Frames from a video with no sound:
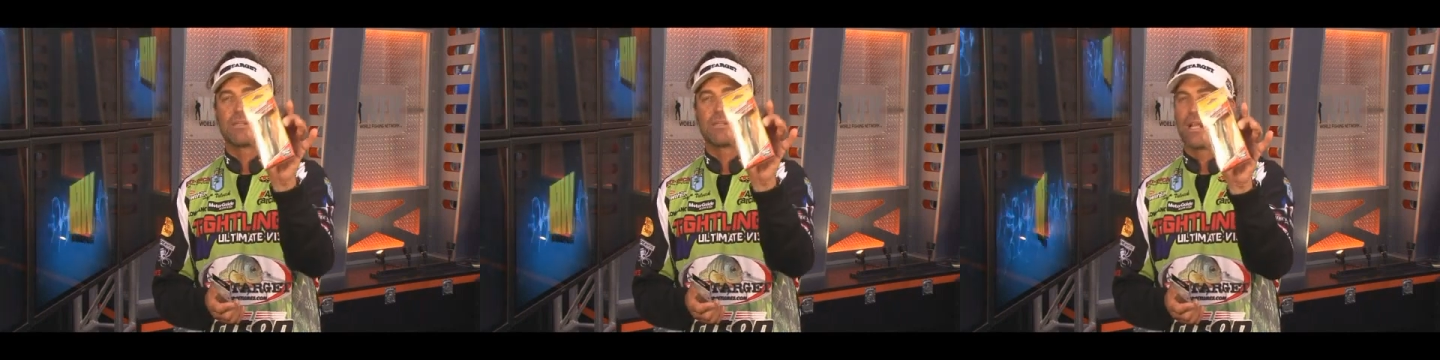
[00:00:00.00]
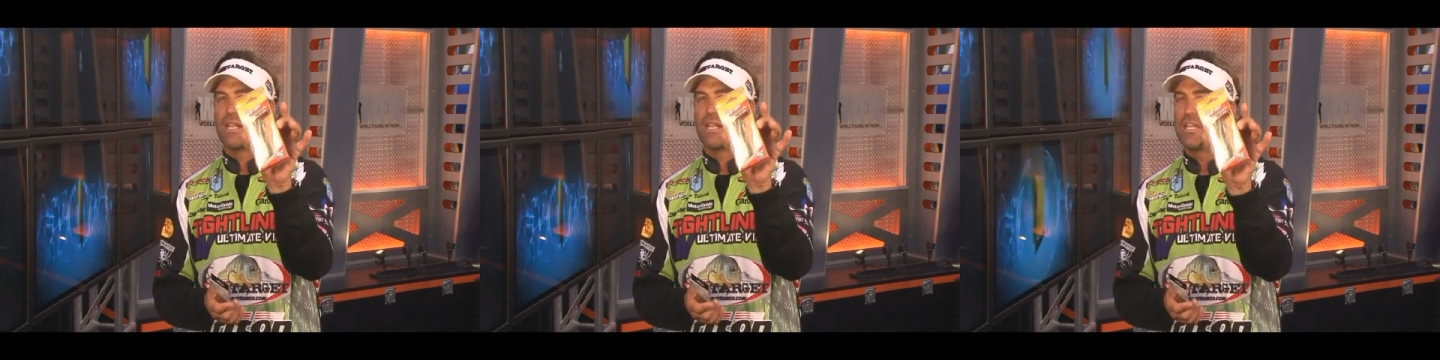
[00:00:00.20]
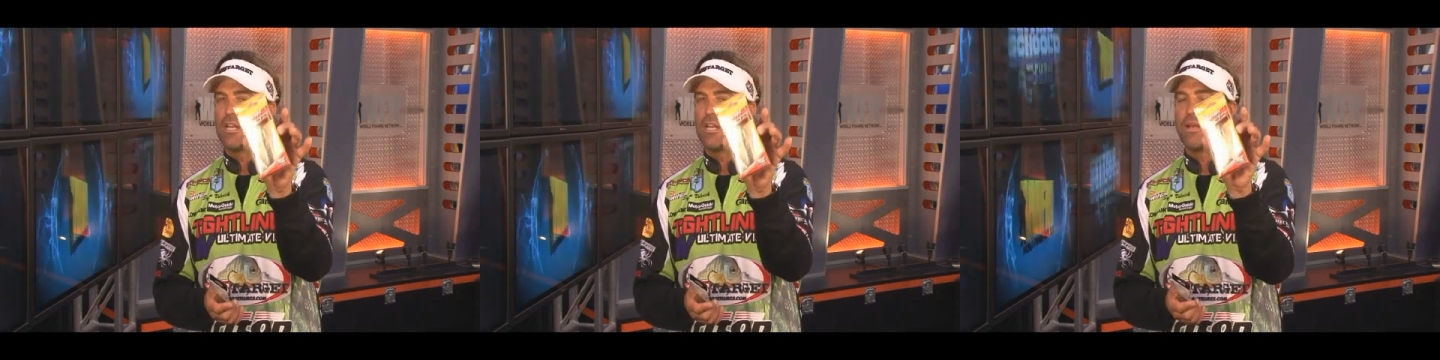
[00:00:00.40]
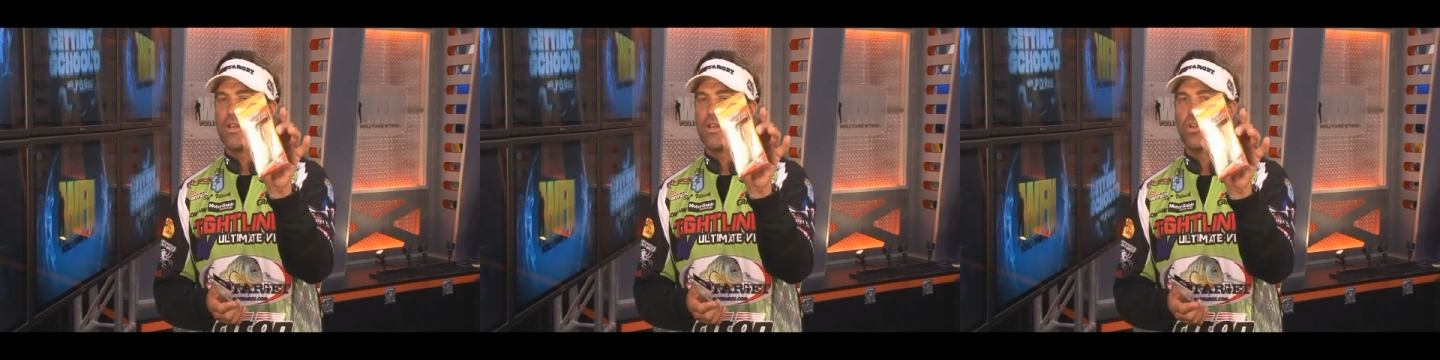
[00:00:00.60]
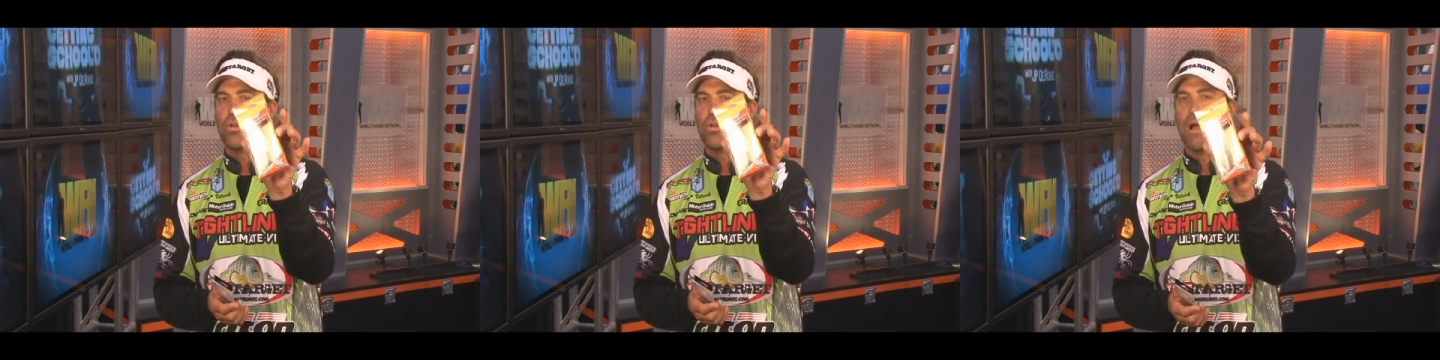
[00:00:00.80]
something a little
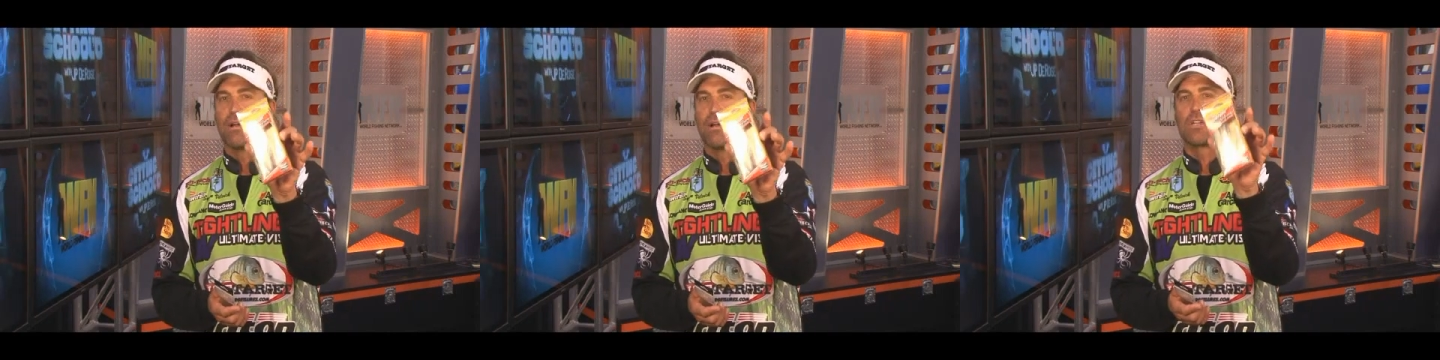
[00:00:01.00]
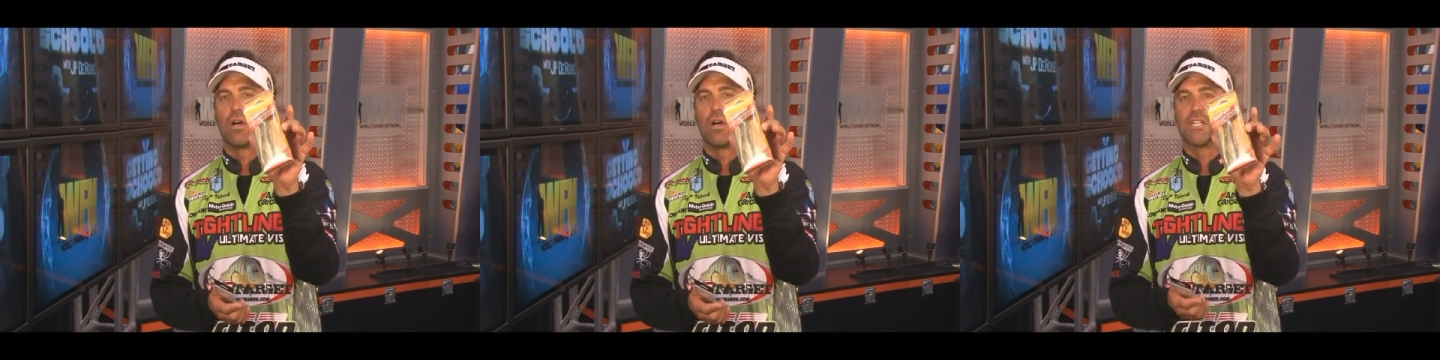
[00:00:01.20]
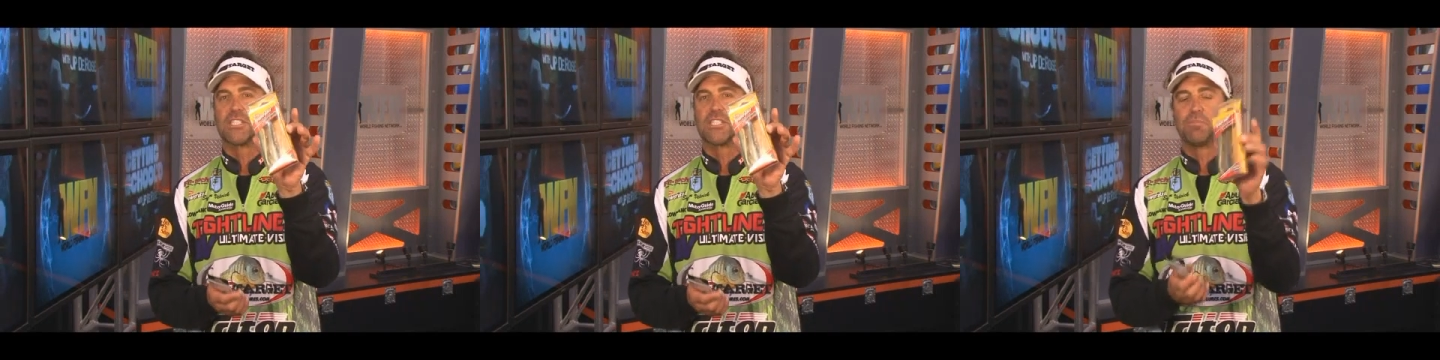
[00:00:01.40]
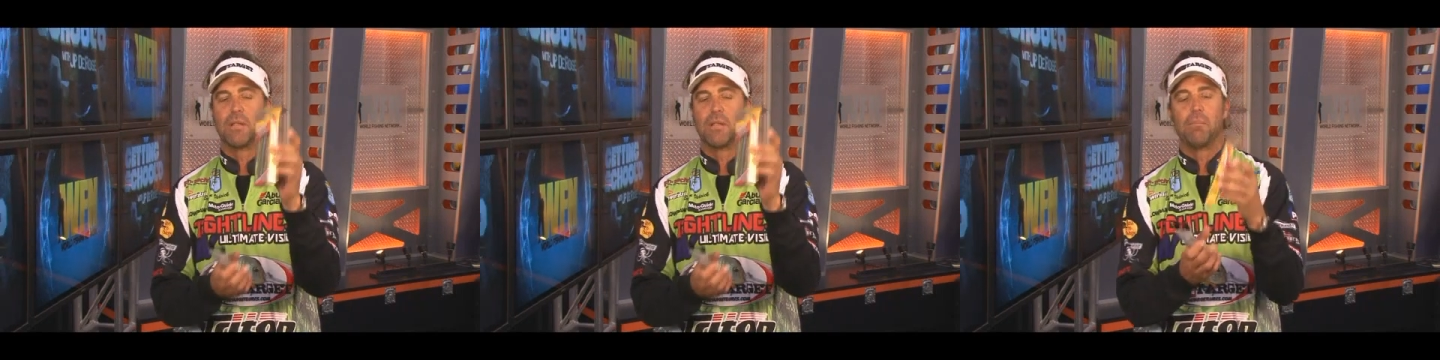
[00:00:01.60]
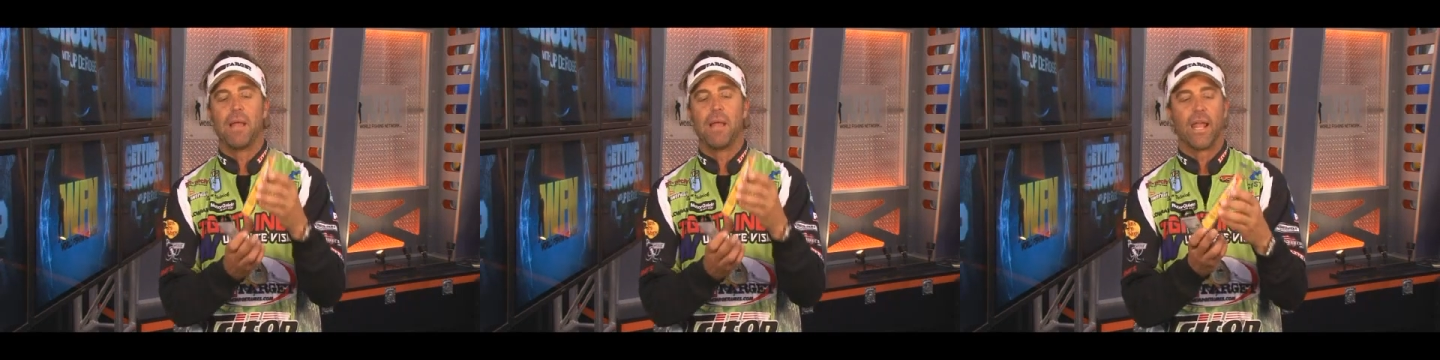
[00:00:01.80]
bit new now. It's called the
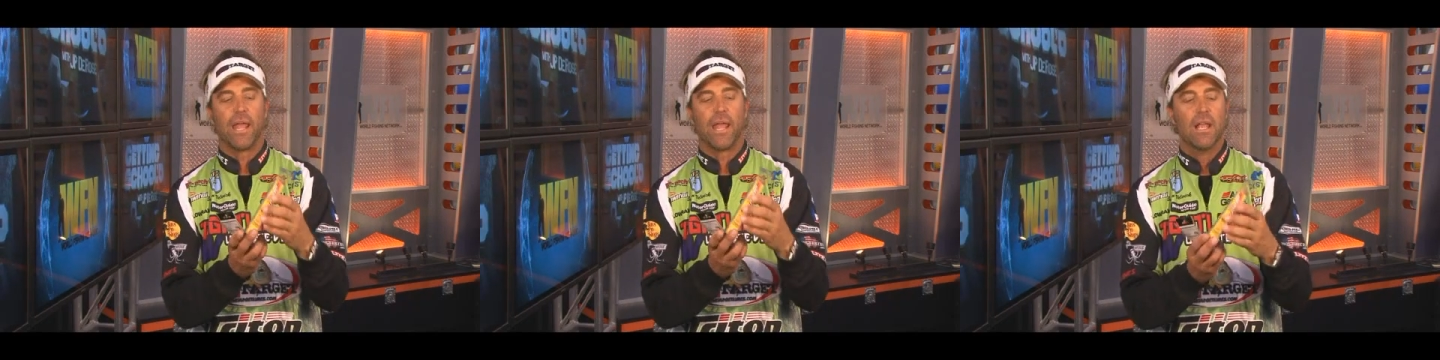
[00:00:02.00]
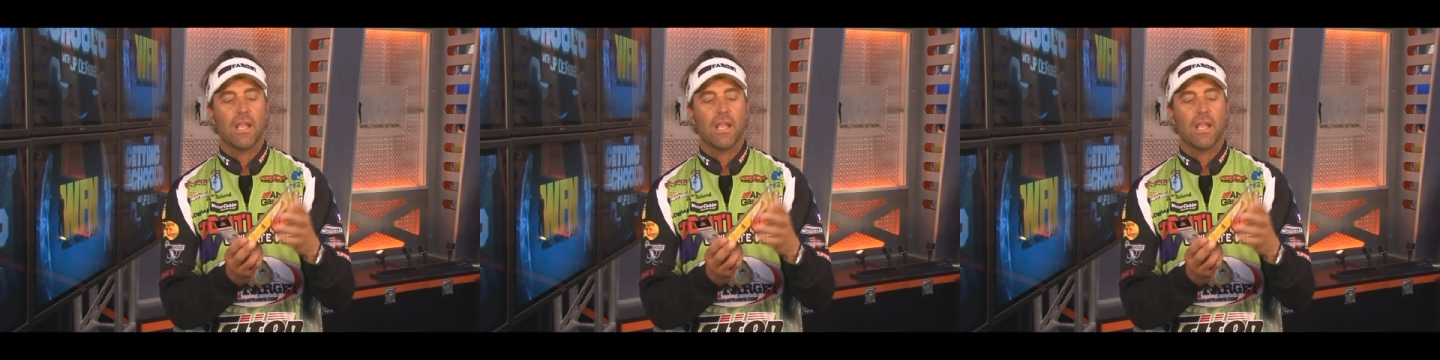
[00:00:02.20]
split belly.